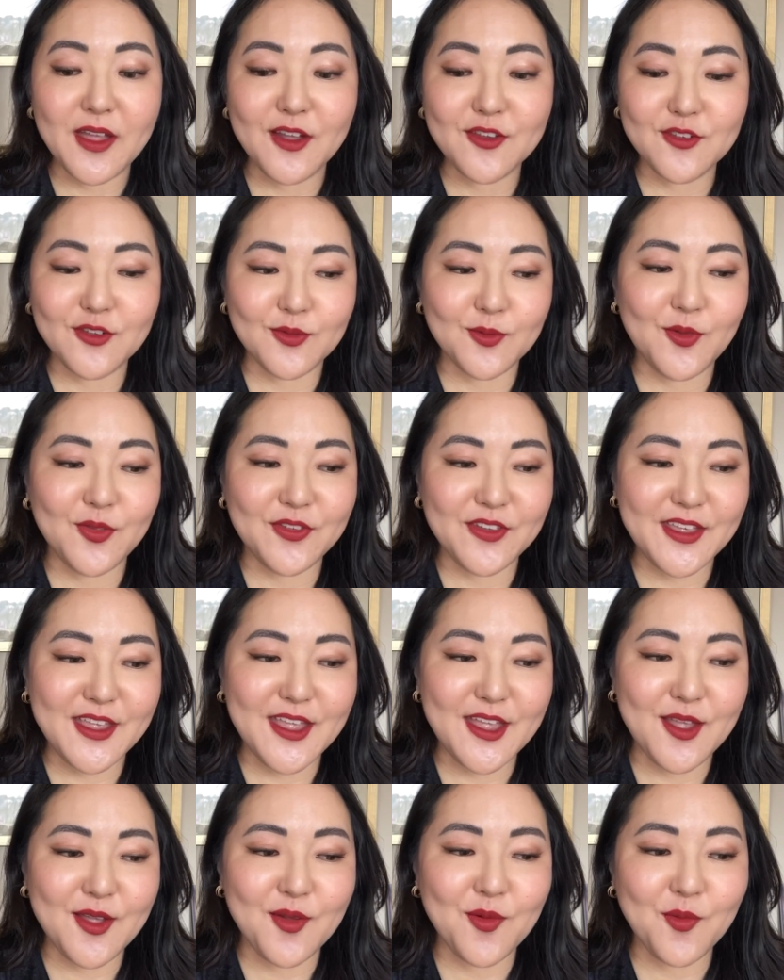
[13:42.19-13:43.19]
I just want to
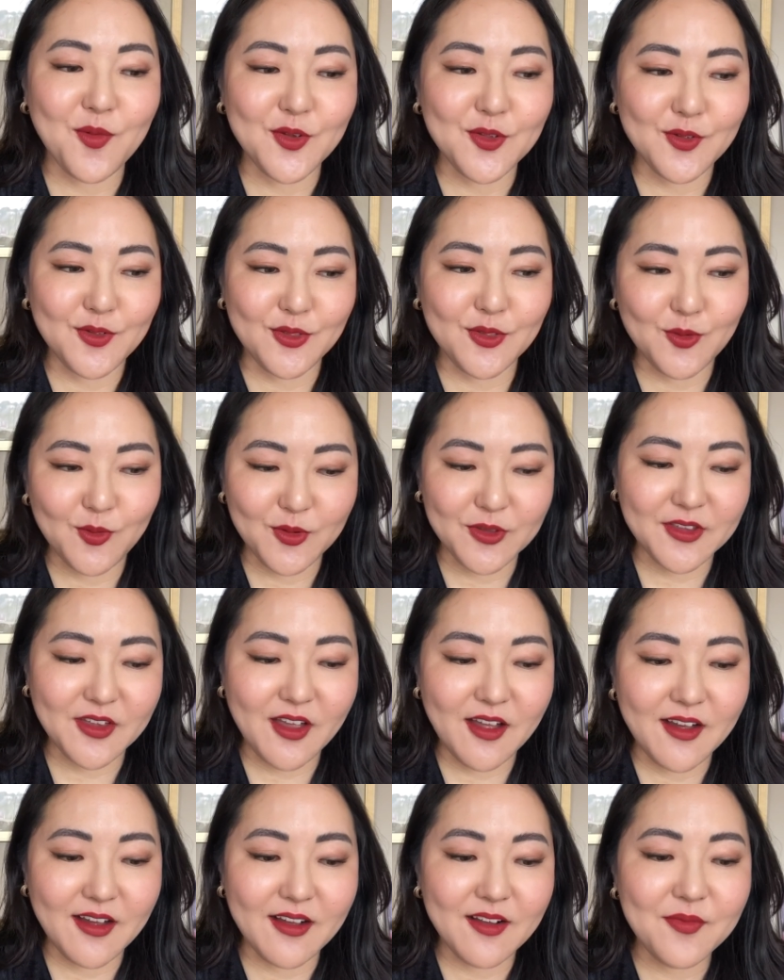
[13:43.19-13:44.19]
hear what your thoughts
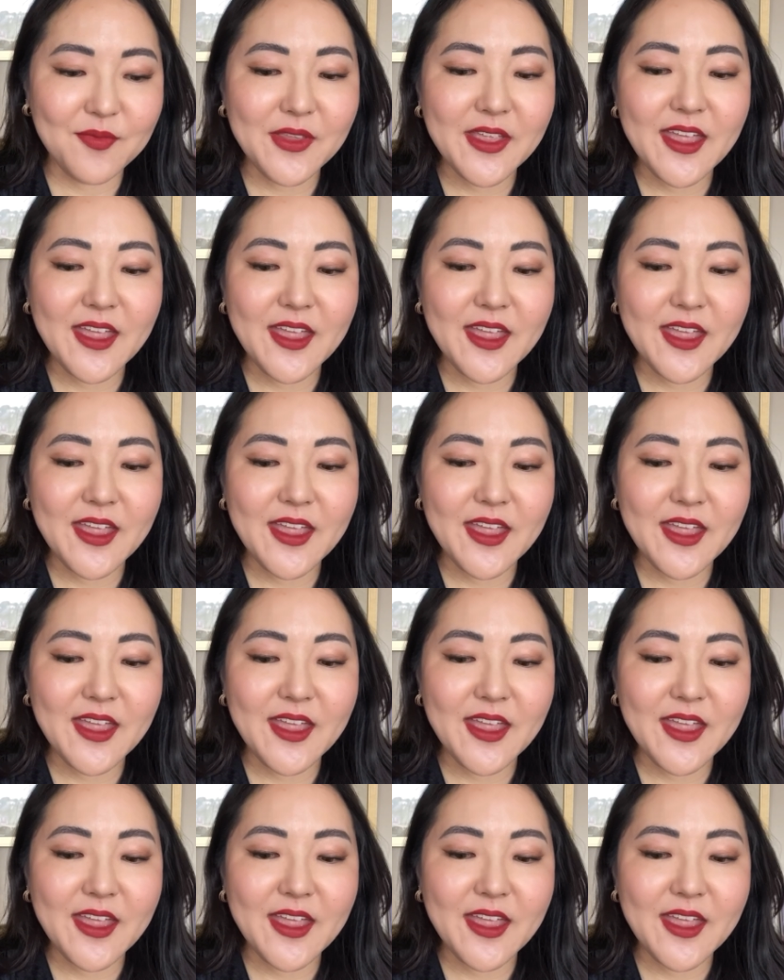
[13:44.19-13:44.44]
are.